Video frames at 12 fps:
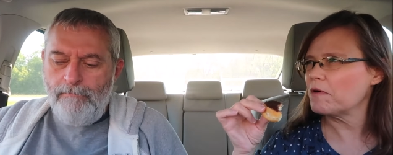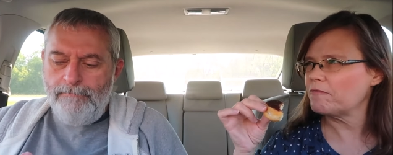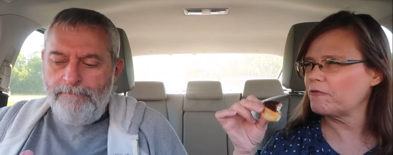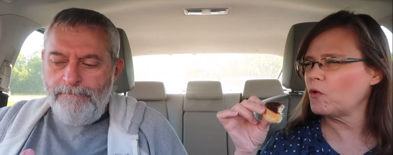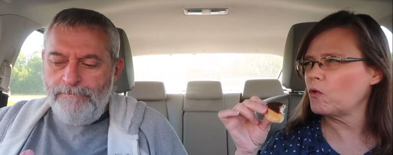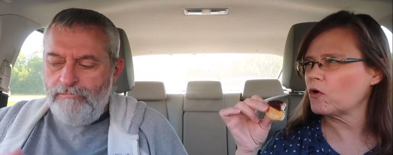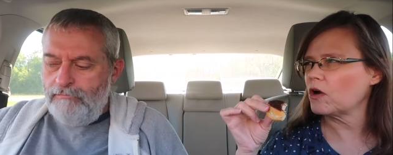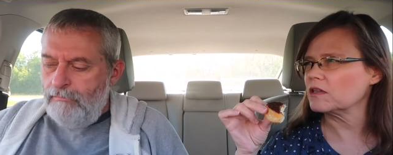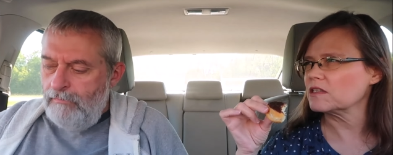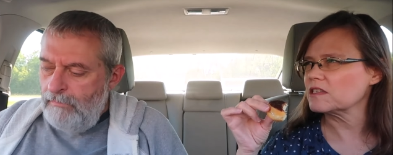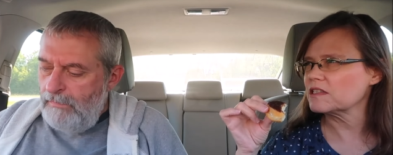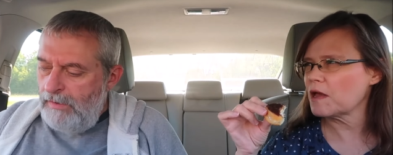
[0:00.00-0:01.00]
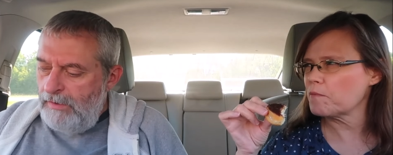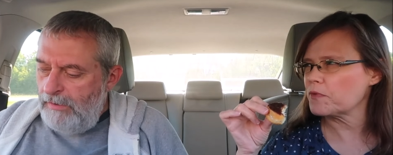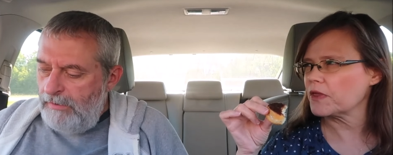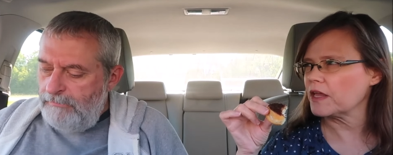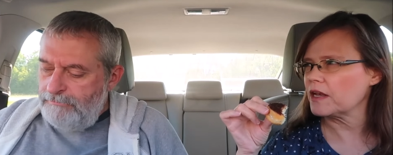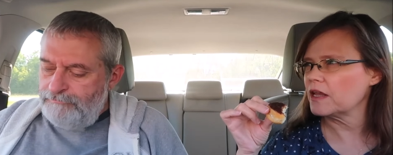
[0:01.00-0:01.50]
Speaker 1: before on
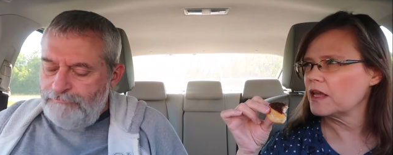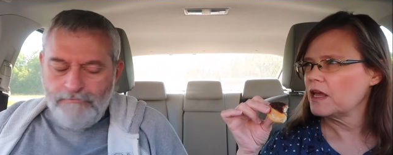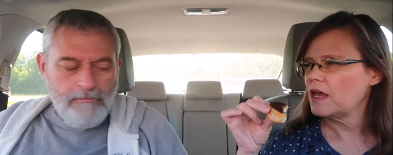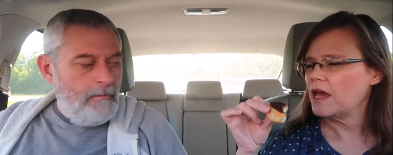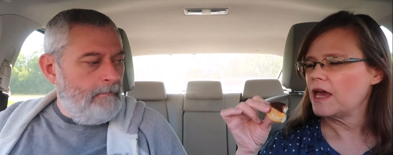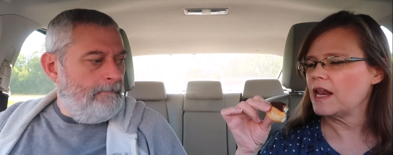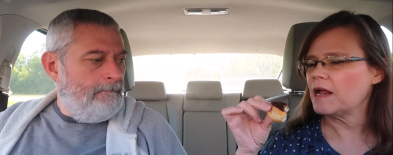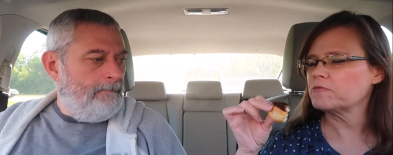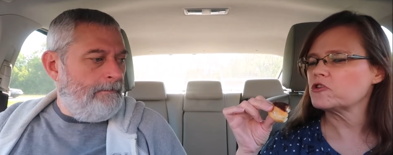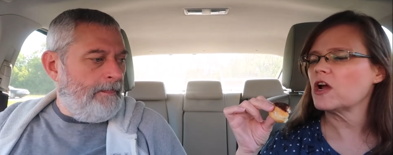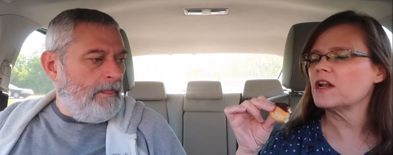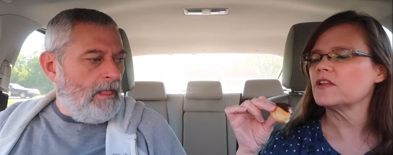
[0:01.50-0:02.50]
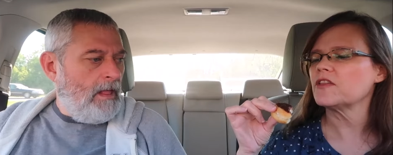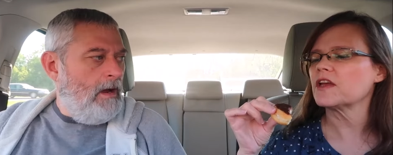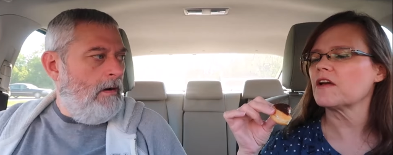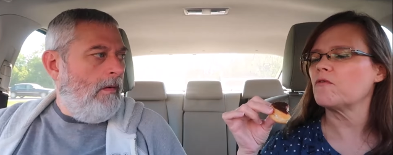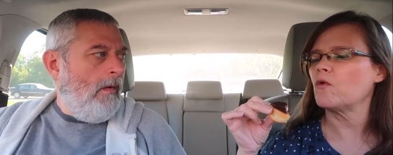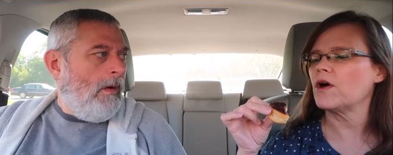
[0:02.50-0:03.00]
something and I'm trying to
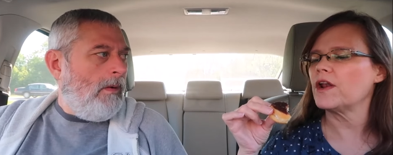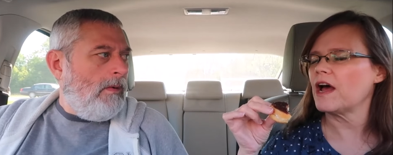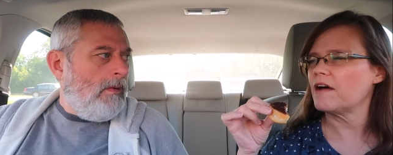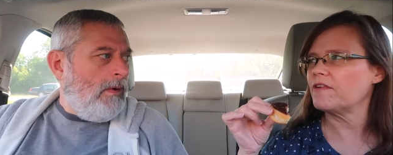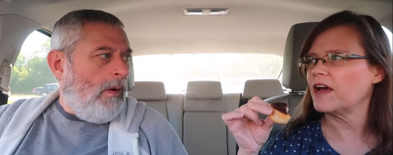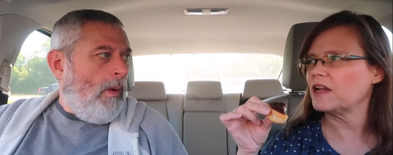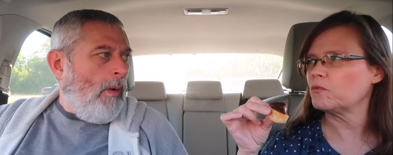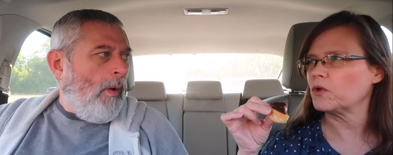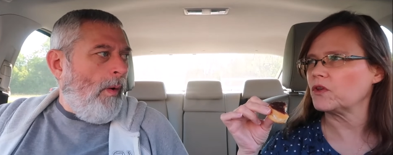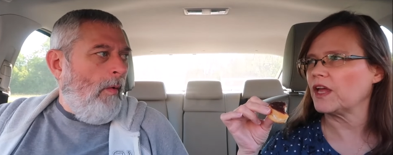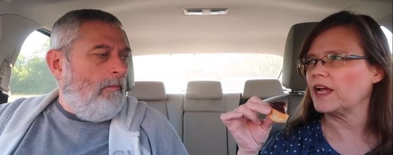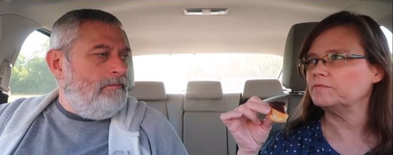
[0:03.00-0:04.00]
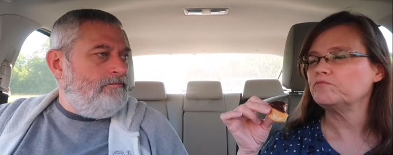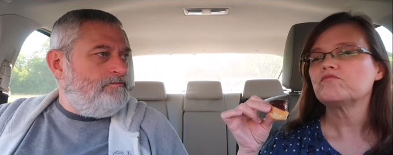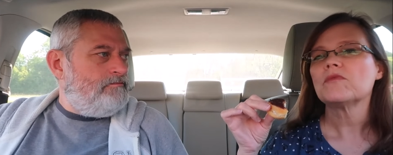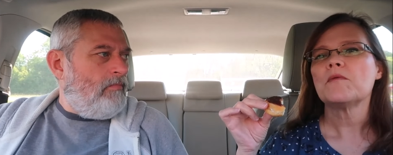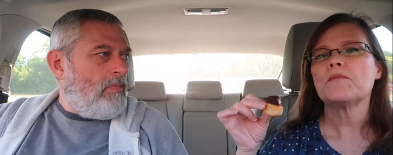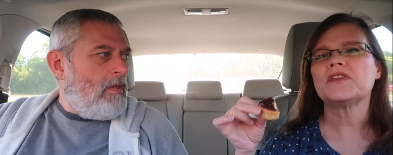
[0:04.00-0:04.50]
think of what I've had with that.
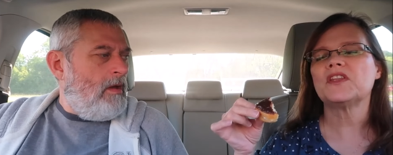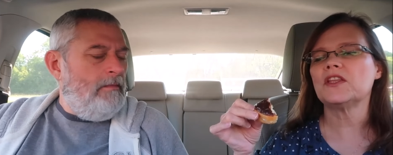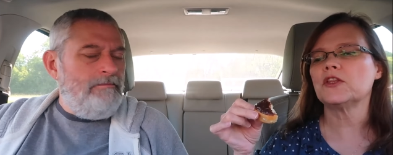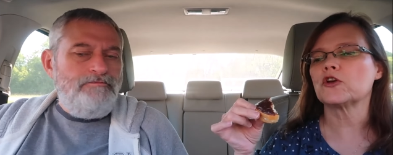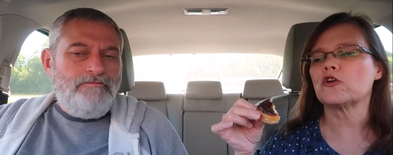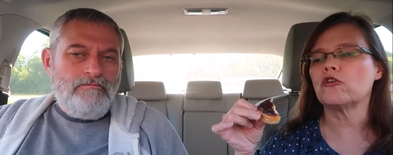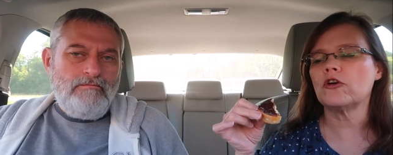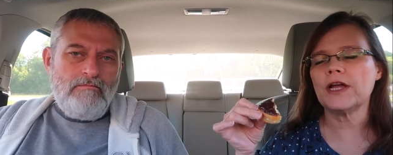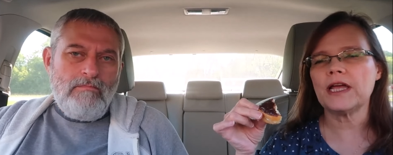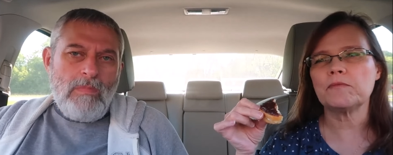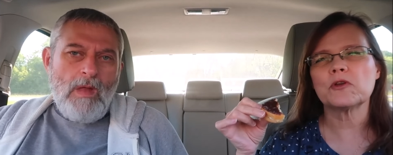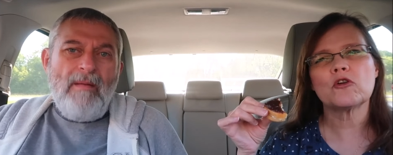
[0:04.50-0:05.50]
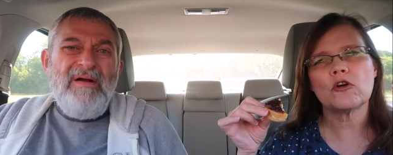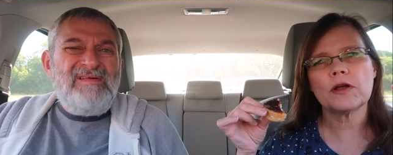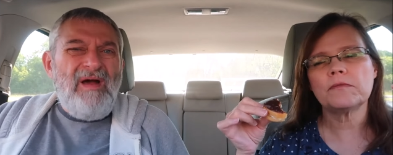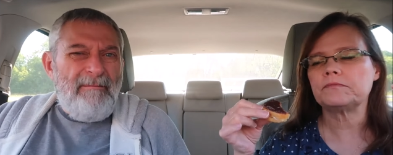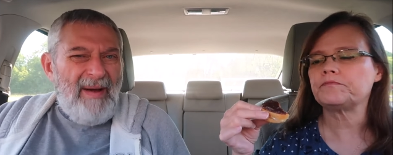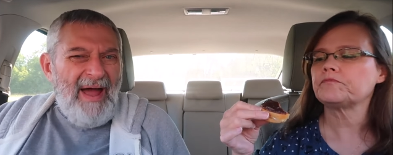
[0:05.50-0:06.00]
But then the cream. The I mean, cream, it's
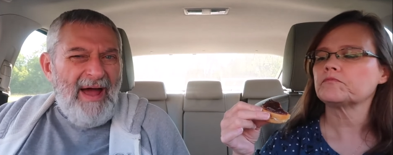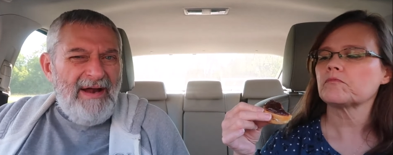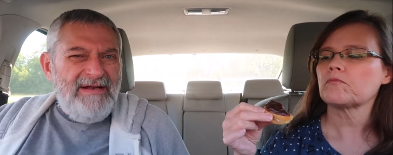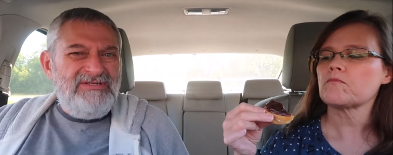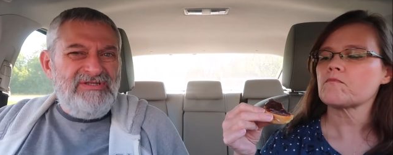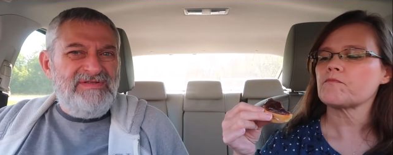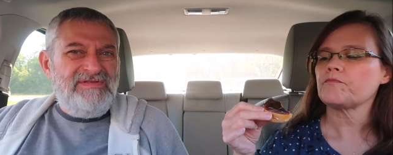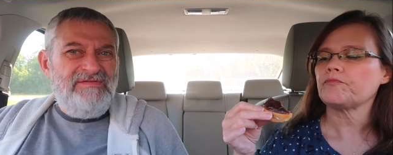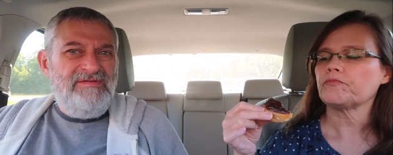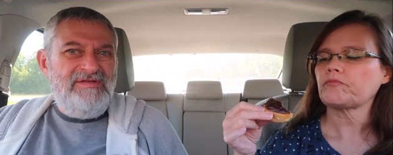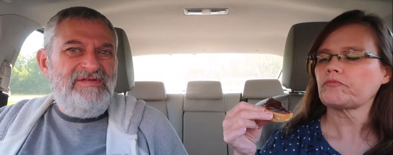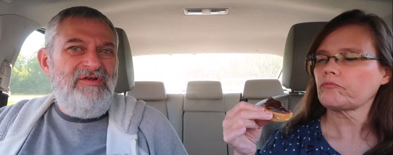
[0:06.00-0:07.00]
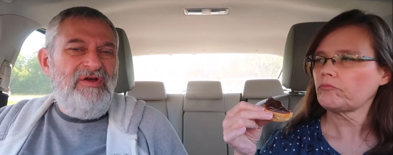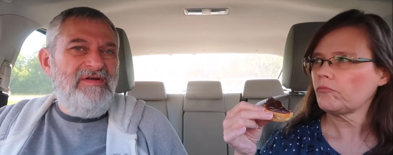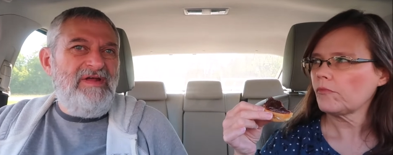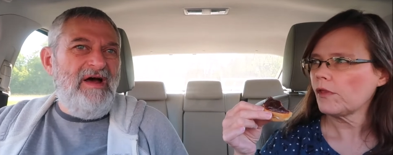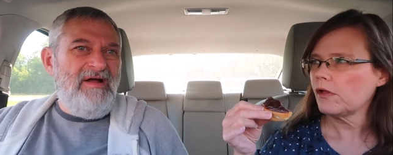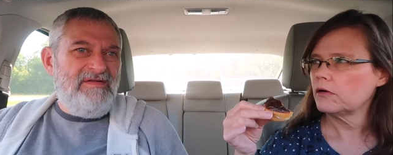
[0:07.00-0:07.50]
not
Speaker 2: bad. It's just, just you could
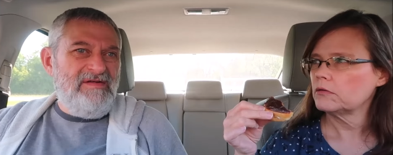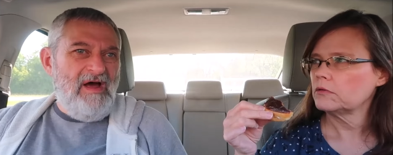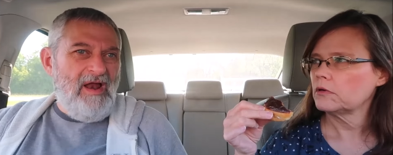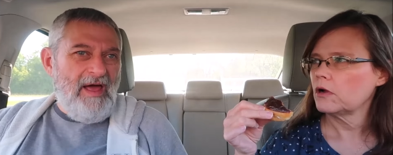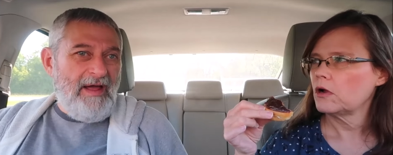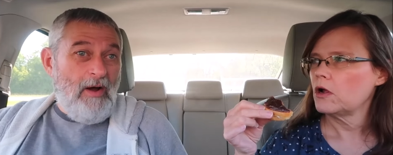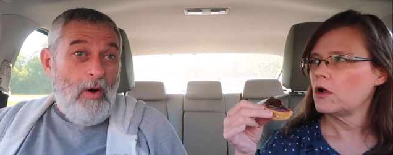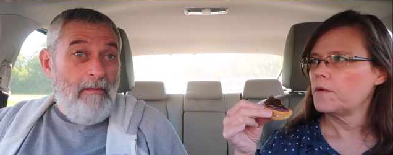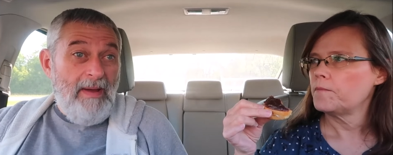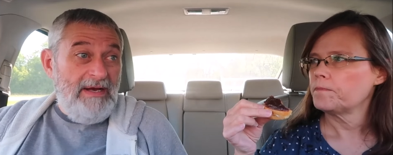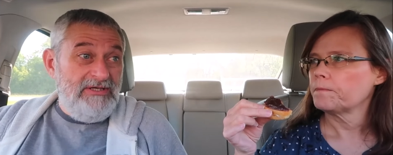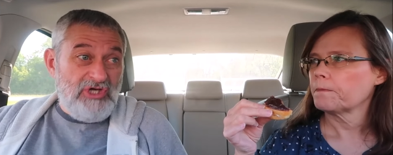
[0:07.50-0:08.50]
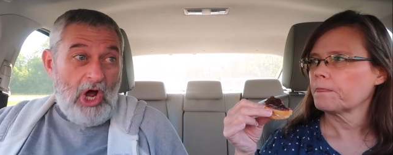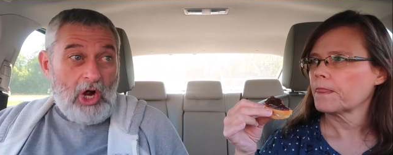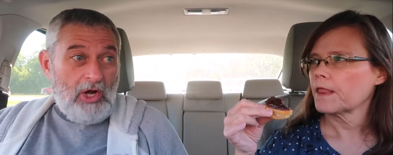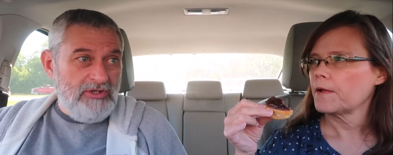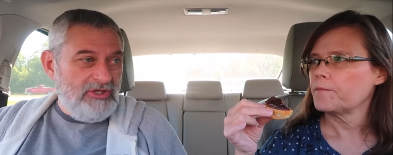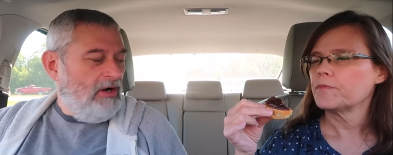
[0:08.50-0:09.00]
tell it's not like homemade
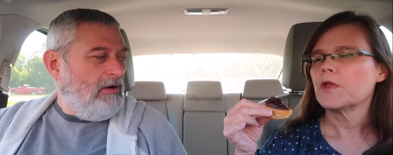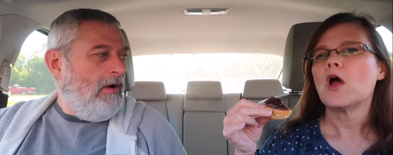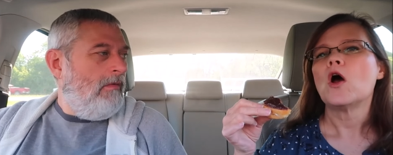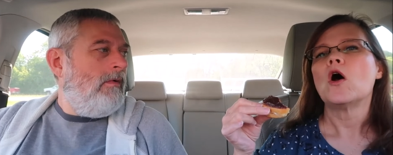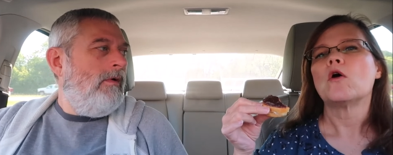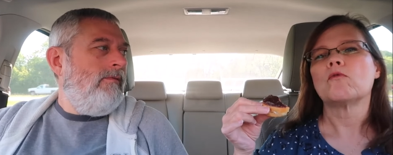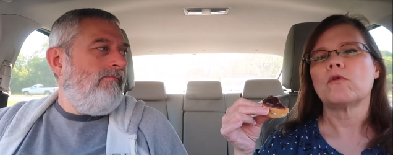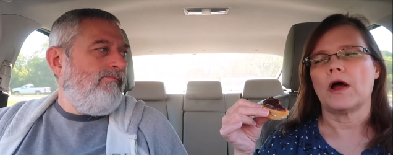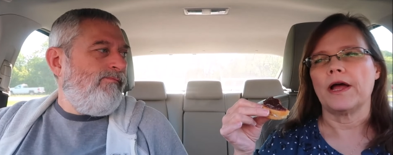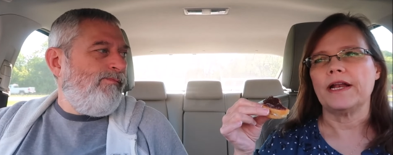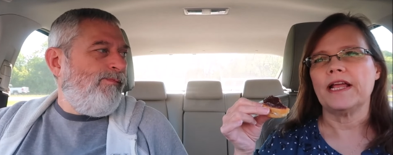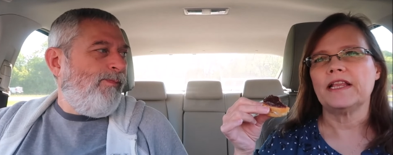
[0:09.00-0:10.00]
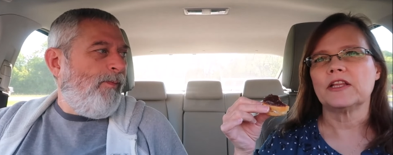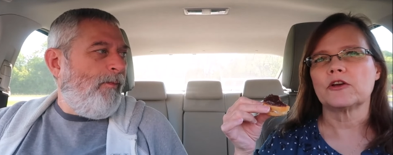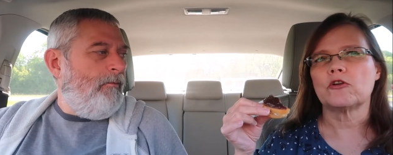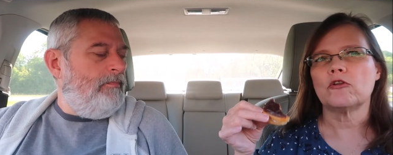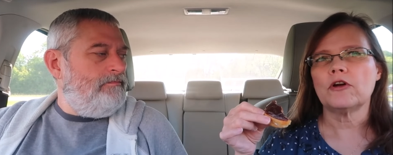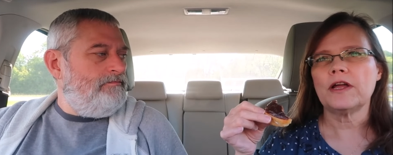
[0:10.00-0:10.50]
chocolate chocolate.
Speaker 1: Right. And the
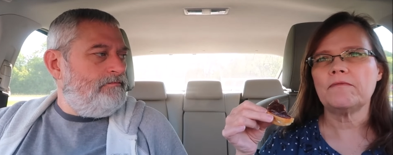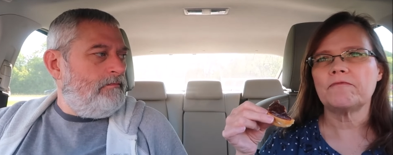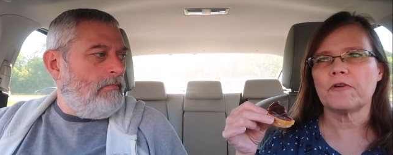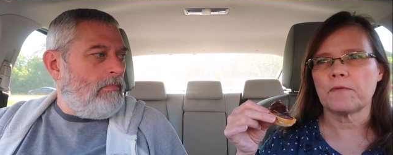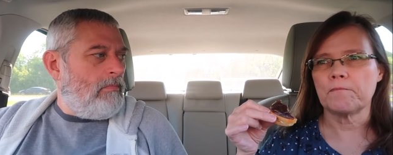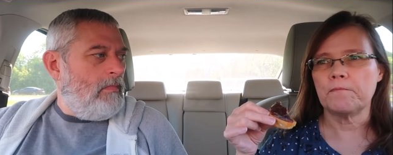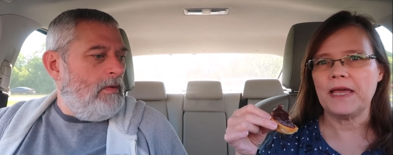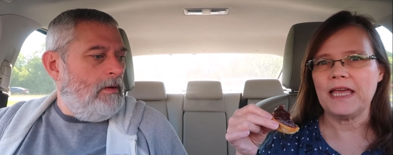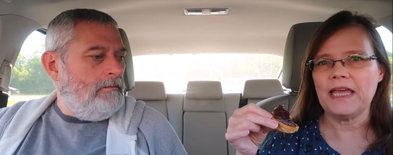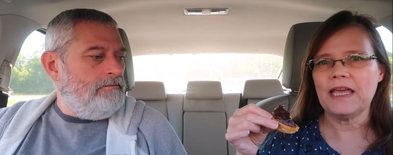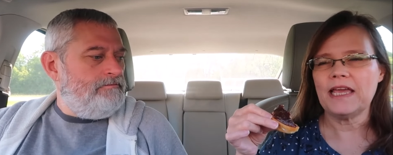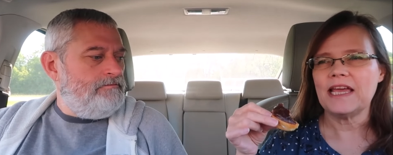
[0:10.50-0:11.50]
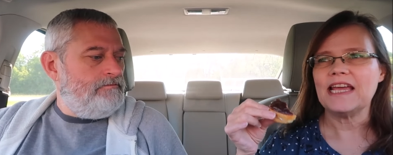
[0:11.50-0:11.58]
cream for me,